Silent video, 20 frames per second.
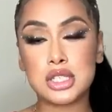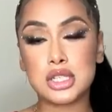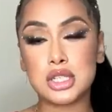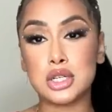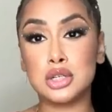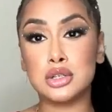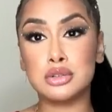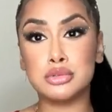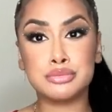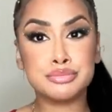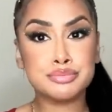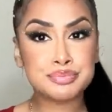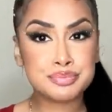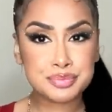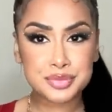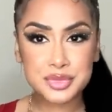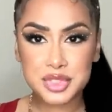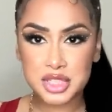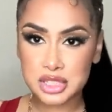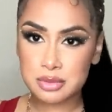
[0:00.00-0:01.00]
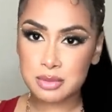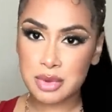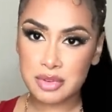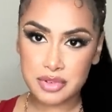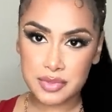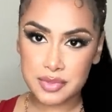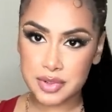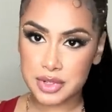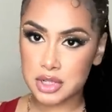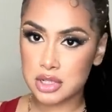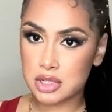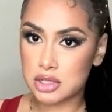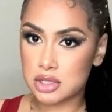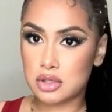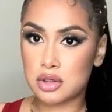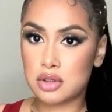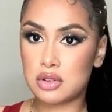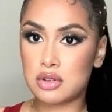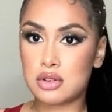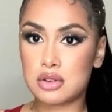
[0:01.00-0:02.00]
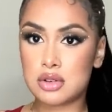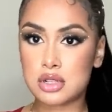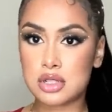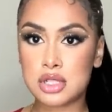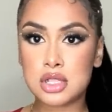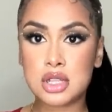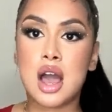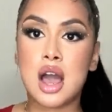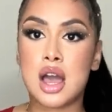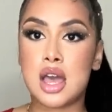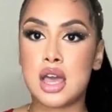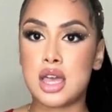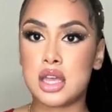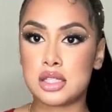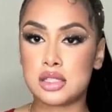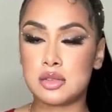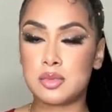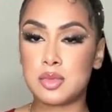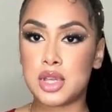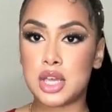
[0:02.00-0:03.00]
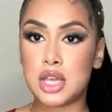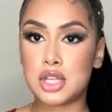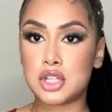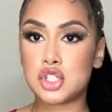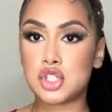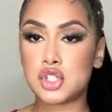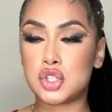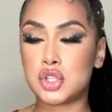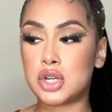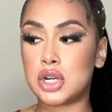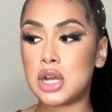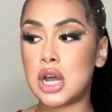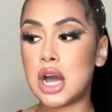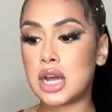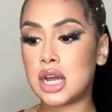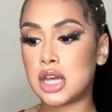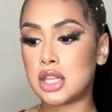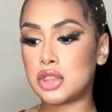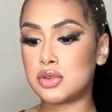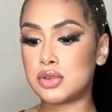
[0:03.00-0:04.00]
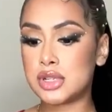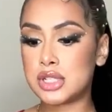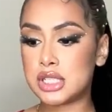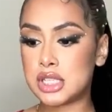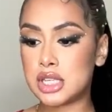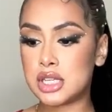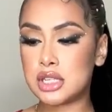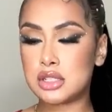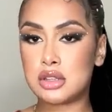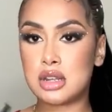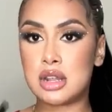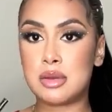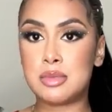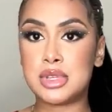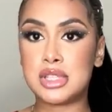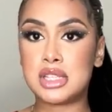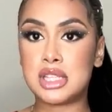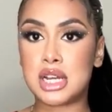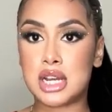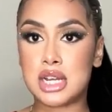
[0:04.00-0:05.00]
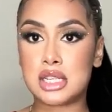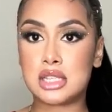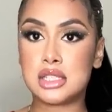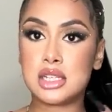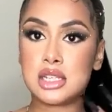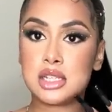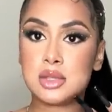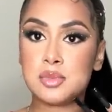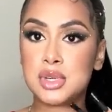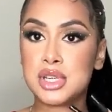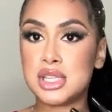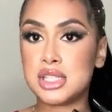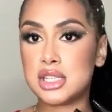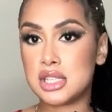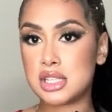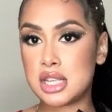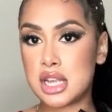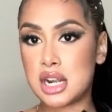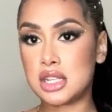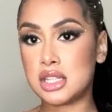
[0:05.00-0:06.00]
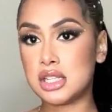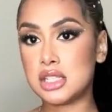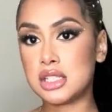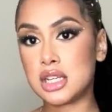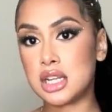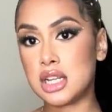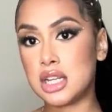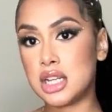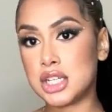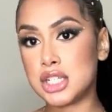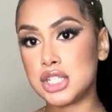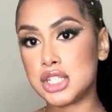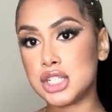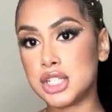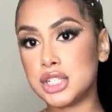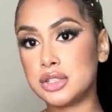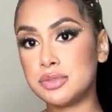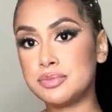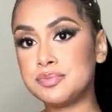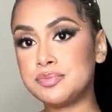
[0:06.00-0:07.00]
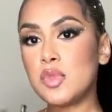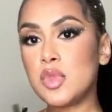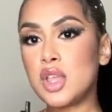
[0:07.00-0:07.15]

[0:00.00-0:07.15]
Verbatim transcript: So this is my favorite color, so of course I had to be extra. I got 3 sets, so that means I got 6 pieces out of this collection.